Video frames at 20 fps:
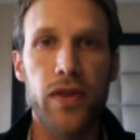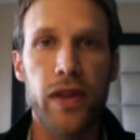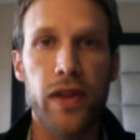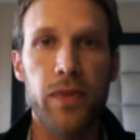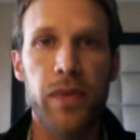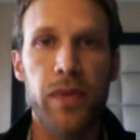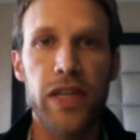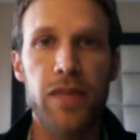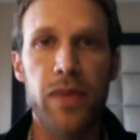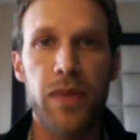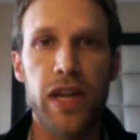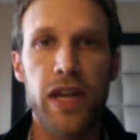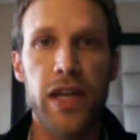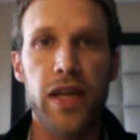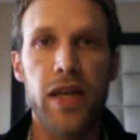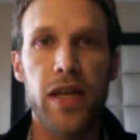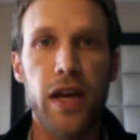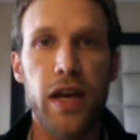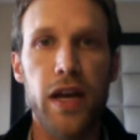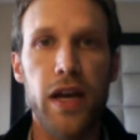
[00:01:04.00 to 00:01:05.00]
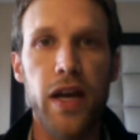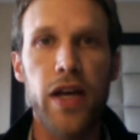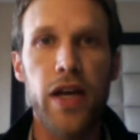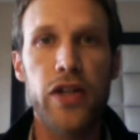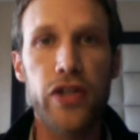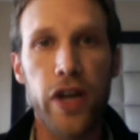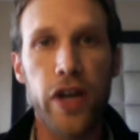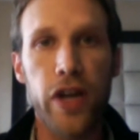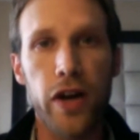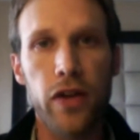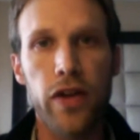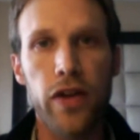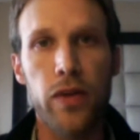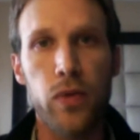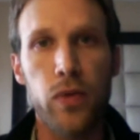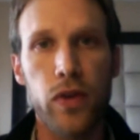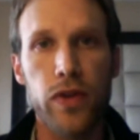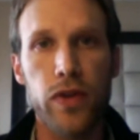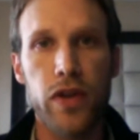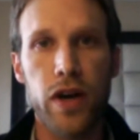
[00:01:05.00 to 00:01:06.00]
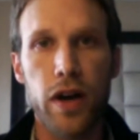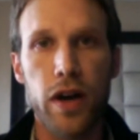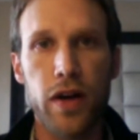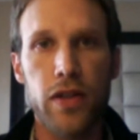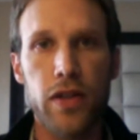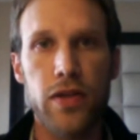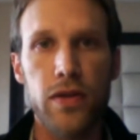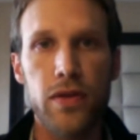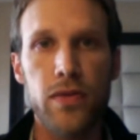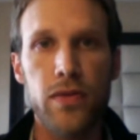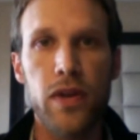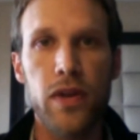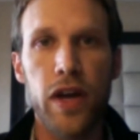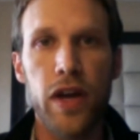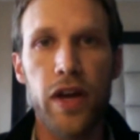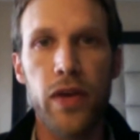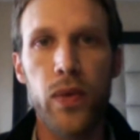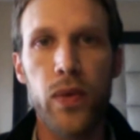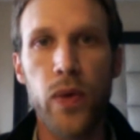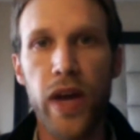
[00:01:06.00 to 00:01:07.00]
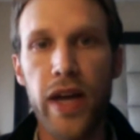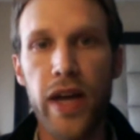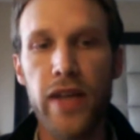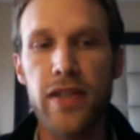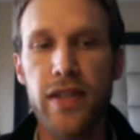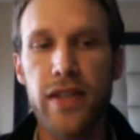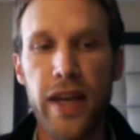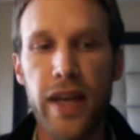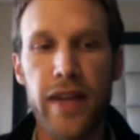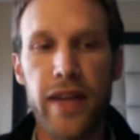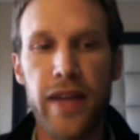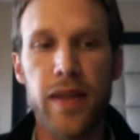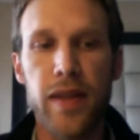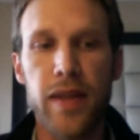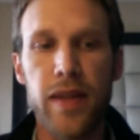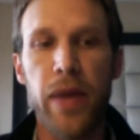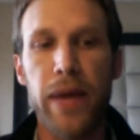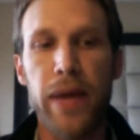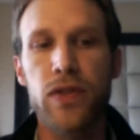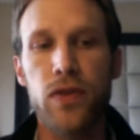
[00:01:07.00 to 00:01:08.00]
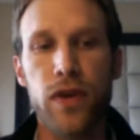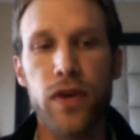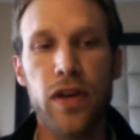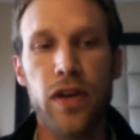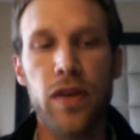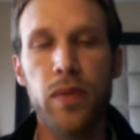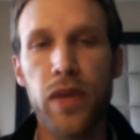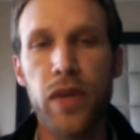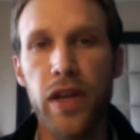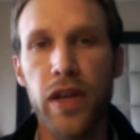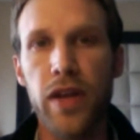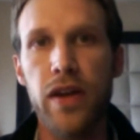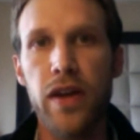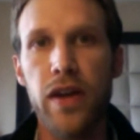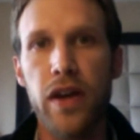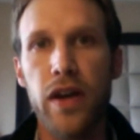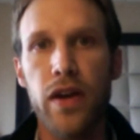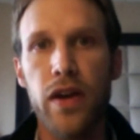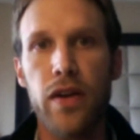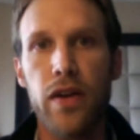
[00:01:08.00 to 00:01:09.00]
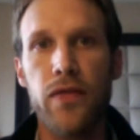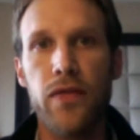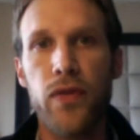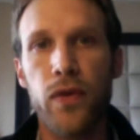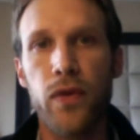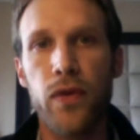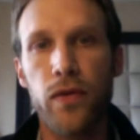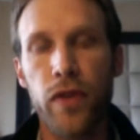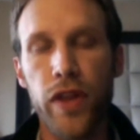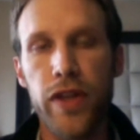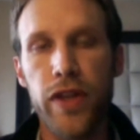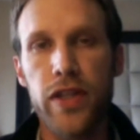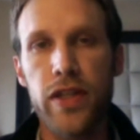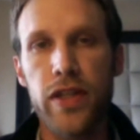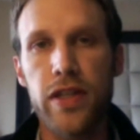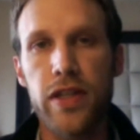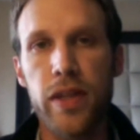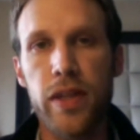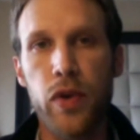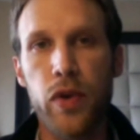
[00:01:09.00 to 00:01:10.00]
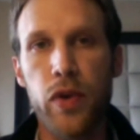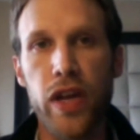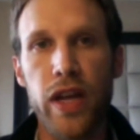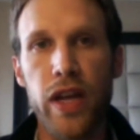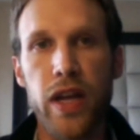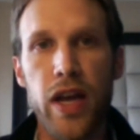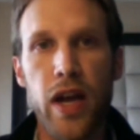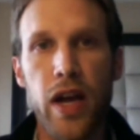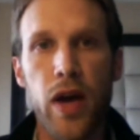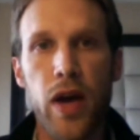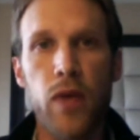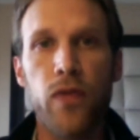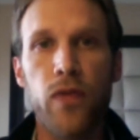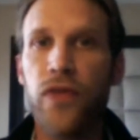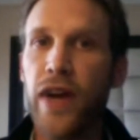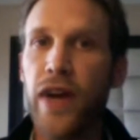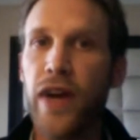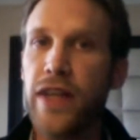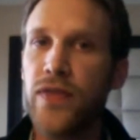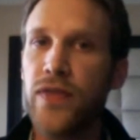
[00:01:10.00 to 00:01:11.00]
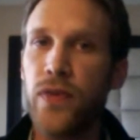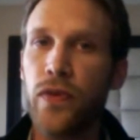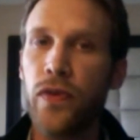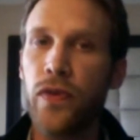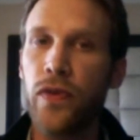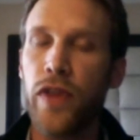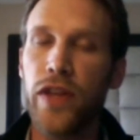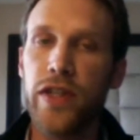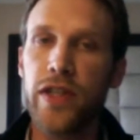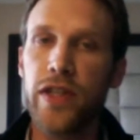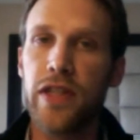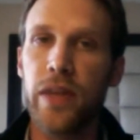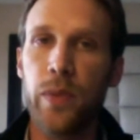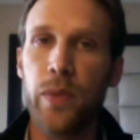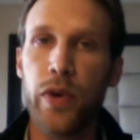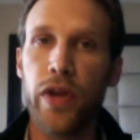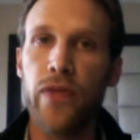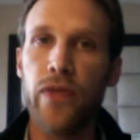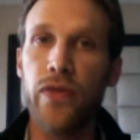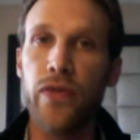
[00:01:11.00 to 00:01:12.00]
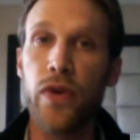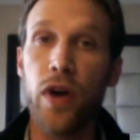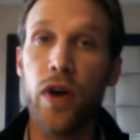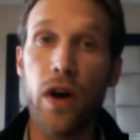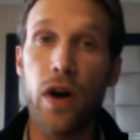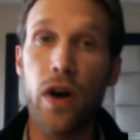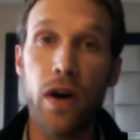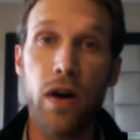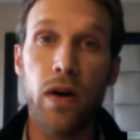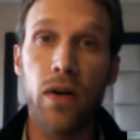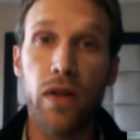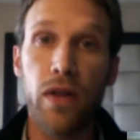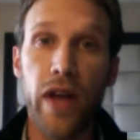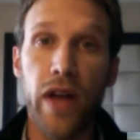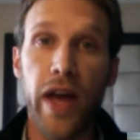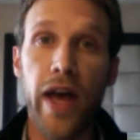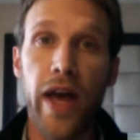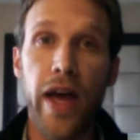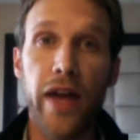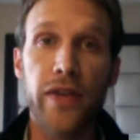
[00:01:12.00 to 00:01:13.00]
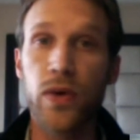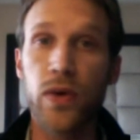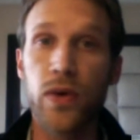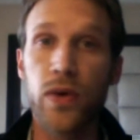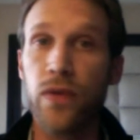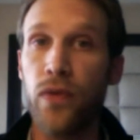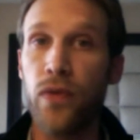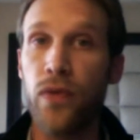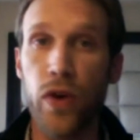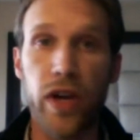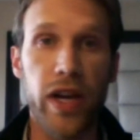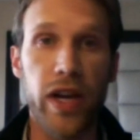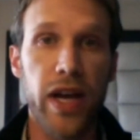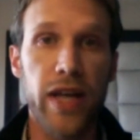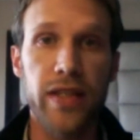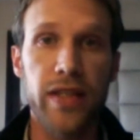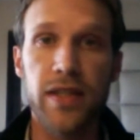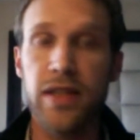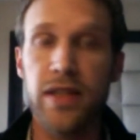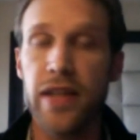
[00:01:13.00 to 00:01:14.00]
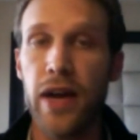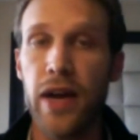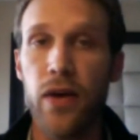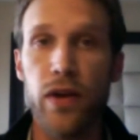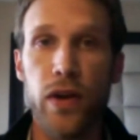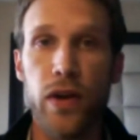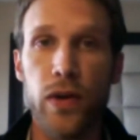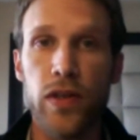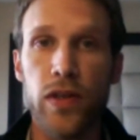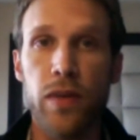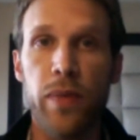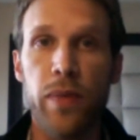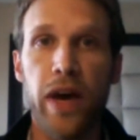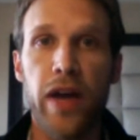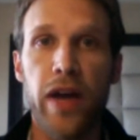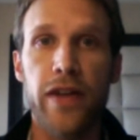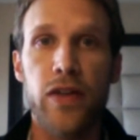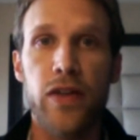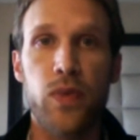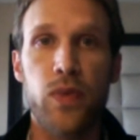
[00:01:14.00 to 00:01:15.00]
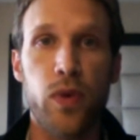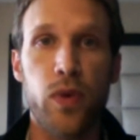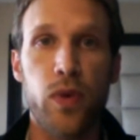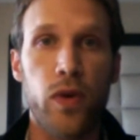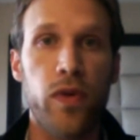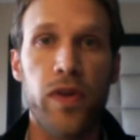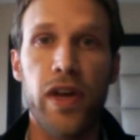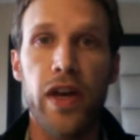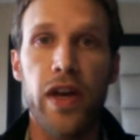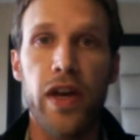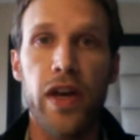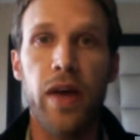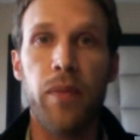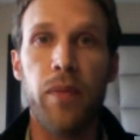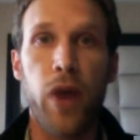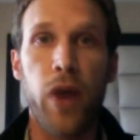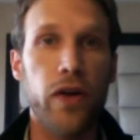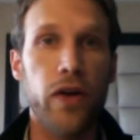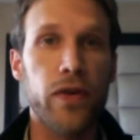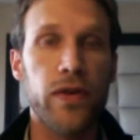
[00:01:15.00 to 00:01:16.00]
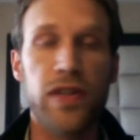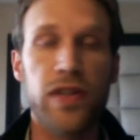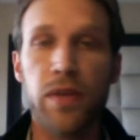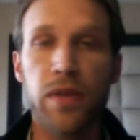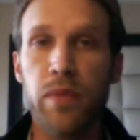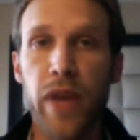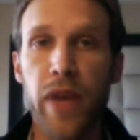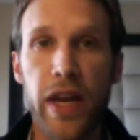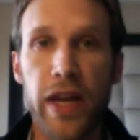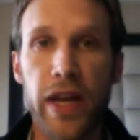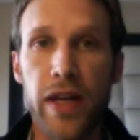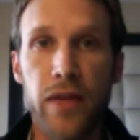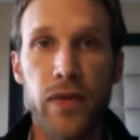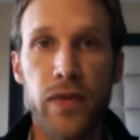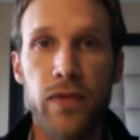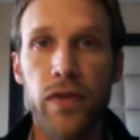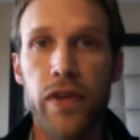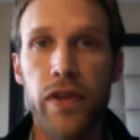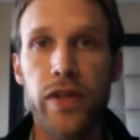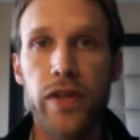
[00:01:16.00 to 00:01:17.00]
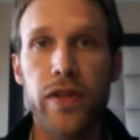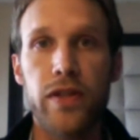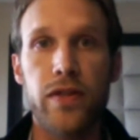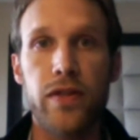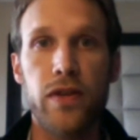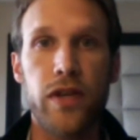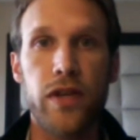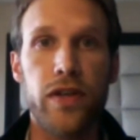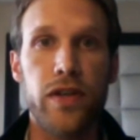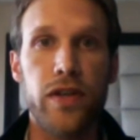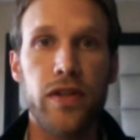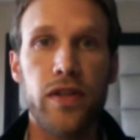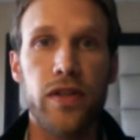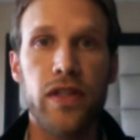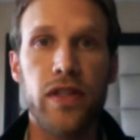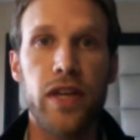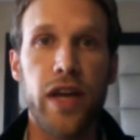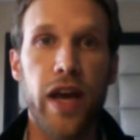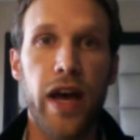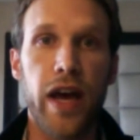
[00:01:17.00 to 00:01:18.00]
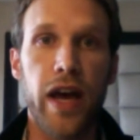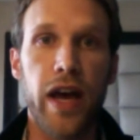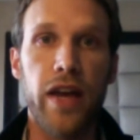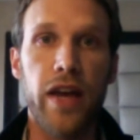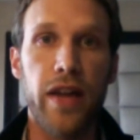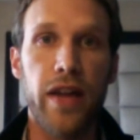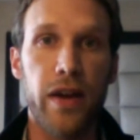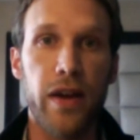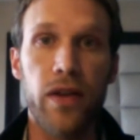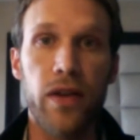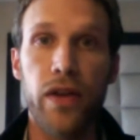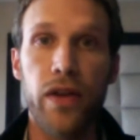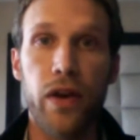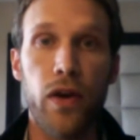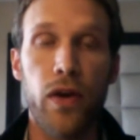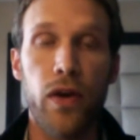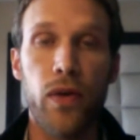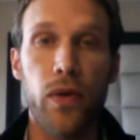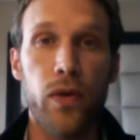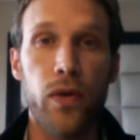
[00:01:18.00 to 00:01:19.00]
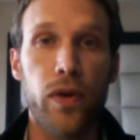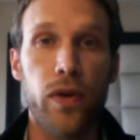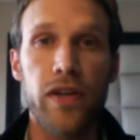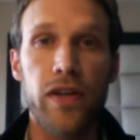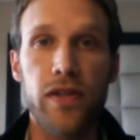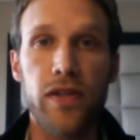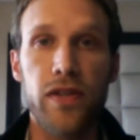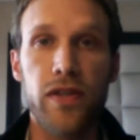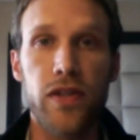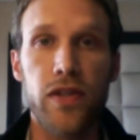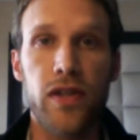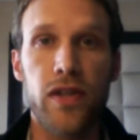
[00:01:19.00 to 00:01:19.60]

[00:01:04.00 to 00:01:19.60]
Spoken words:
peacemaking, and Cherilyn will talk to the ways that the Baptist Joint Committee for Religious Liberty fights for religious liberty for all and sort of organizes and how it goes about its work with partners in many different religious traditions and their own organization.